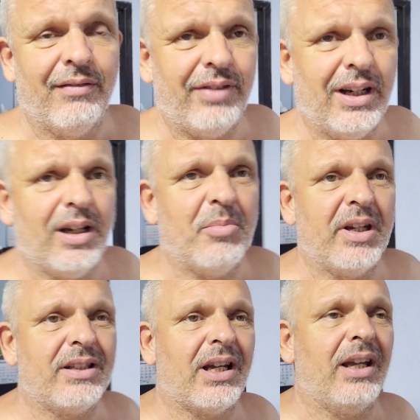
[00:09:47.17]
Feeling a
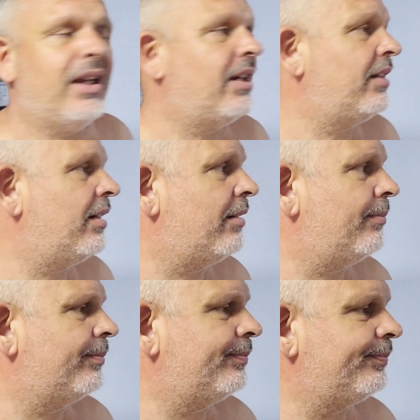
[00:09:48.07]
bit tired um,
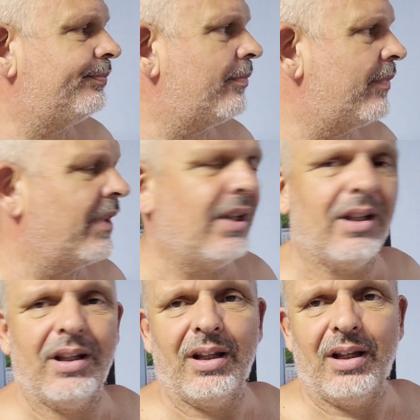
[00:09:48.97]

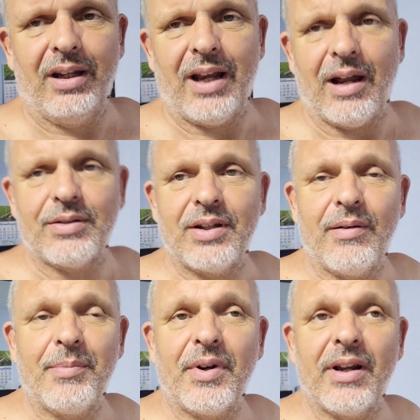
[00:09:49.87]
now, so
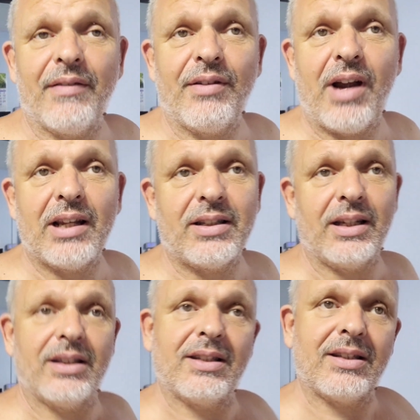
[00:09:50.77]
I'm going to have a rest.
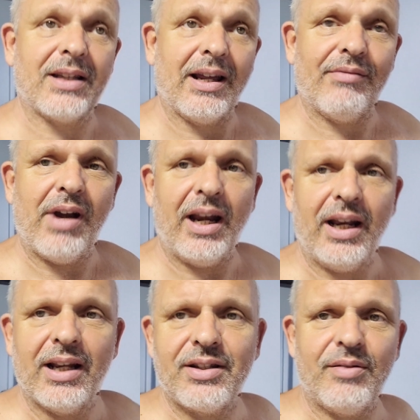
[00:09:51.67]
It's uh,
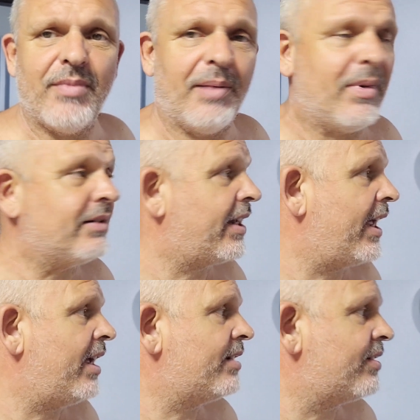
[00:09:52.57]
raining, as you might be able to
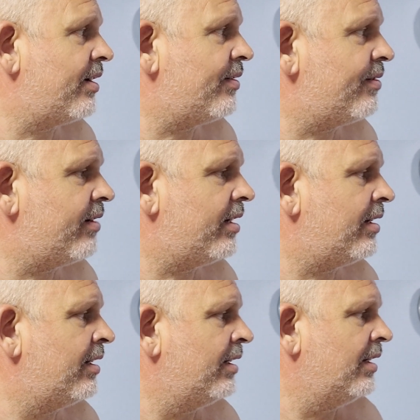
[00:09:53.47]
hear, so uh,
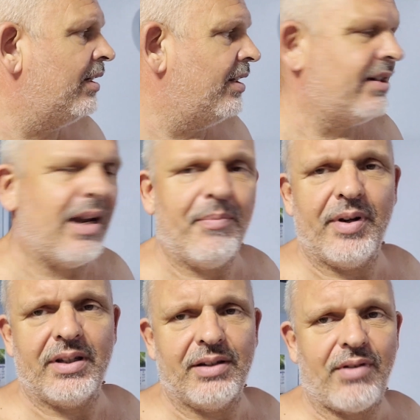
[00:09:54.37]

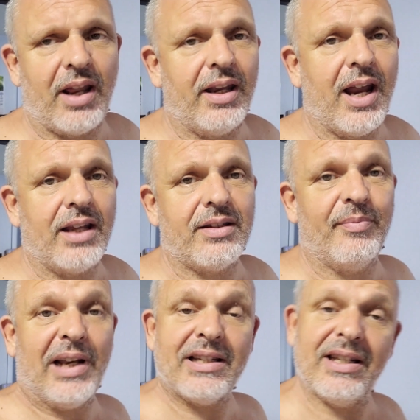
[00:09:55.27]
temperature's rather nice and
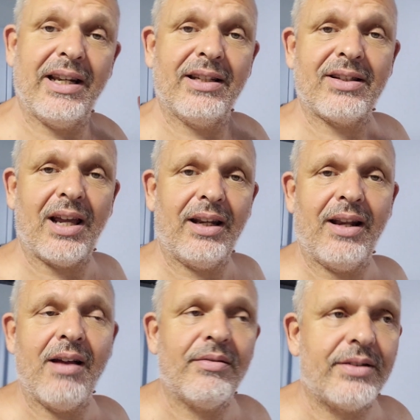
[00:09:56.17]
pleasant inside
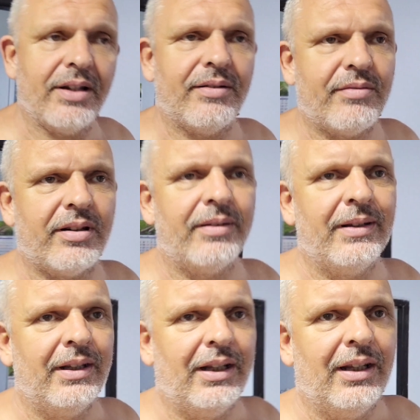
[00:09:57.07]
now, so
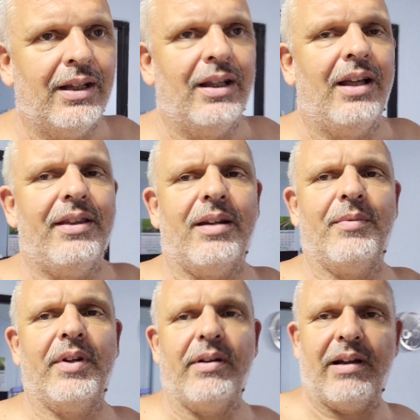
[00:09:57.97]
uh, think
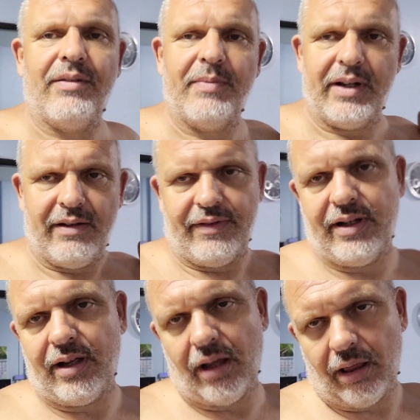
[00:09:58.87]
I'm going to have a bit of
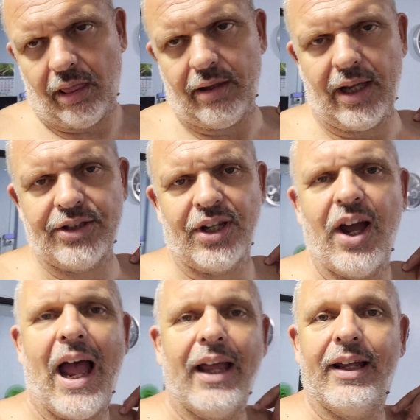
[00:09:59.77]
a, a shut
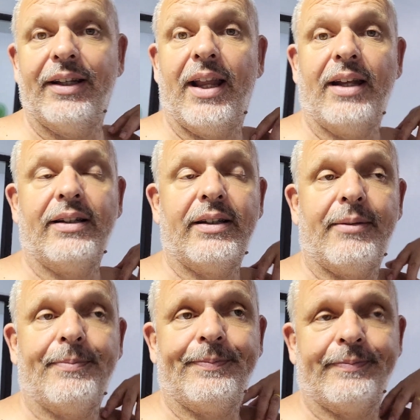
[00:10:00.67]
eye, and then um,